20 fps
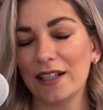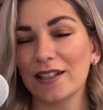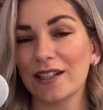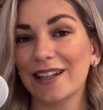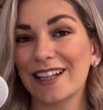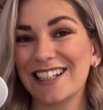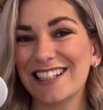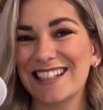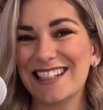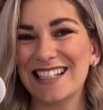So
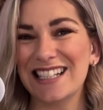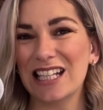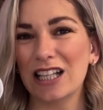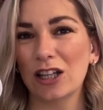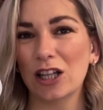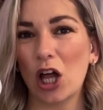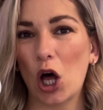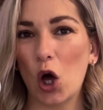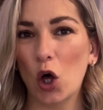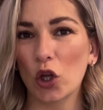that's
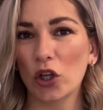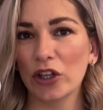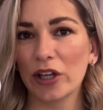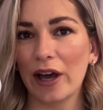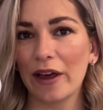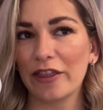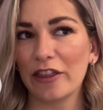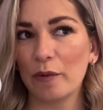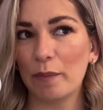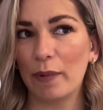still on
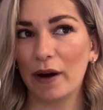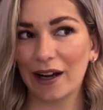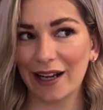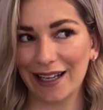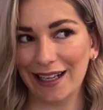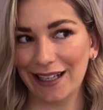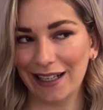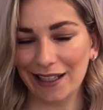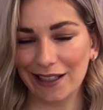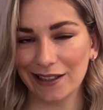the
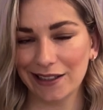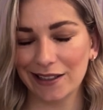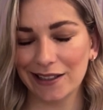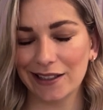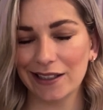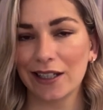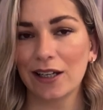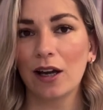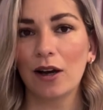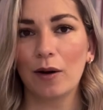bucket
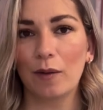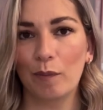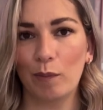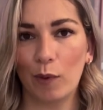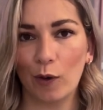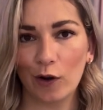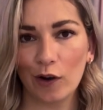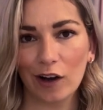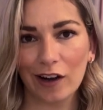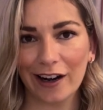list,
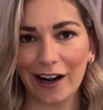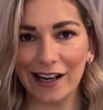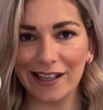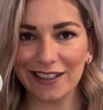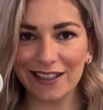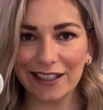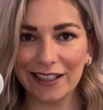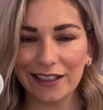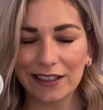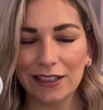Boca
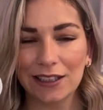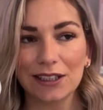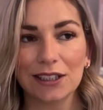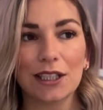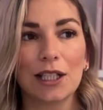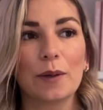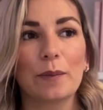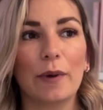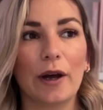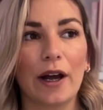Grande.
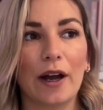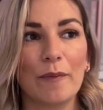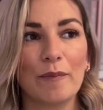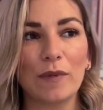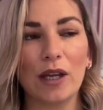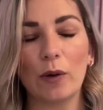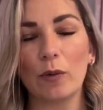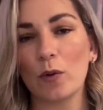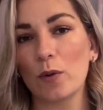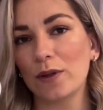But
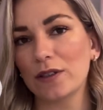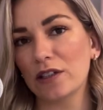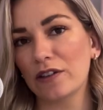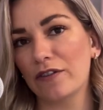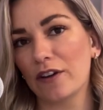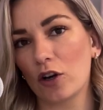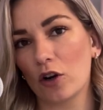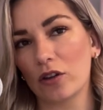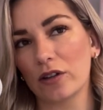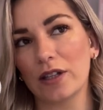yeah, we went to
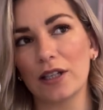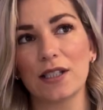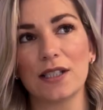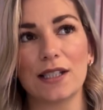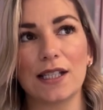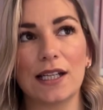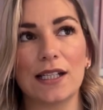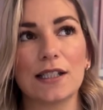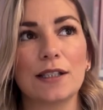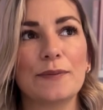Feroz
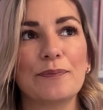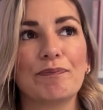instead.